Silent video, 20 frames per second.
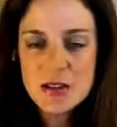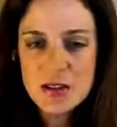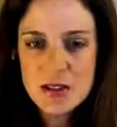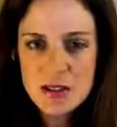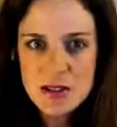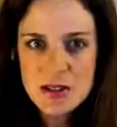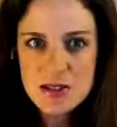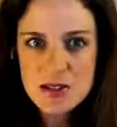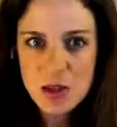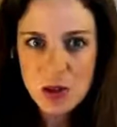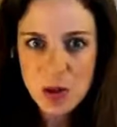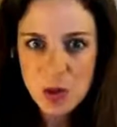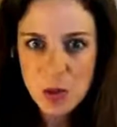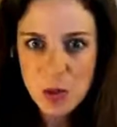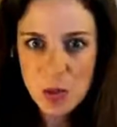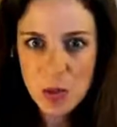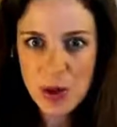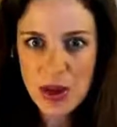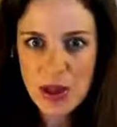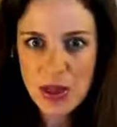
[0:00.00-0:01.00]
This is a
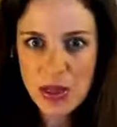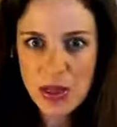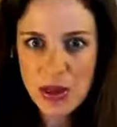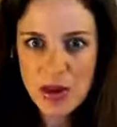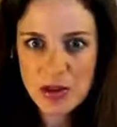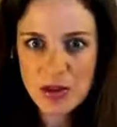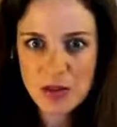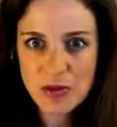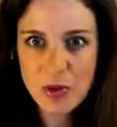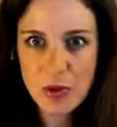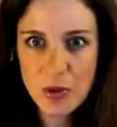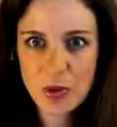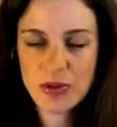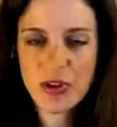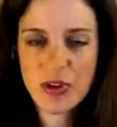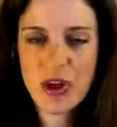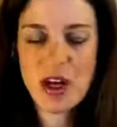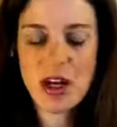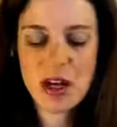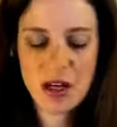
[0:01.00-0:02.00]
great thing to
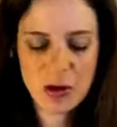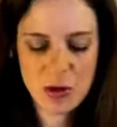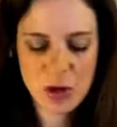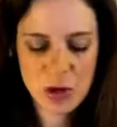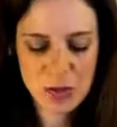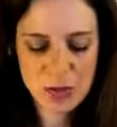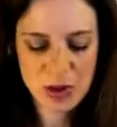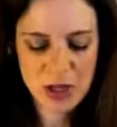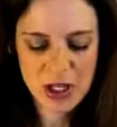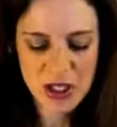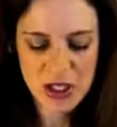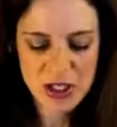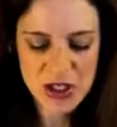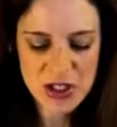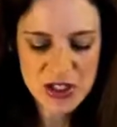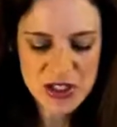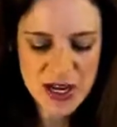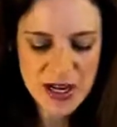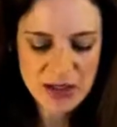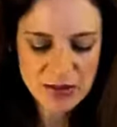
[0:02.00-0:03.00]
focus on and incorporate into your
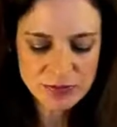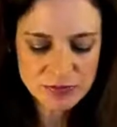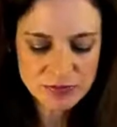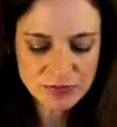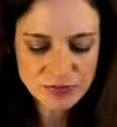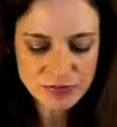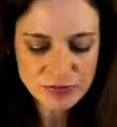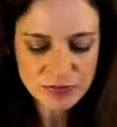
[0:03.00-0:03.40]
day.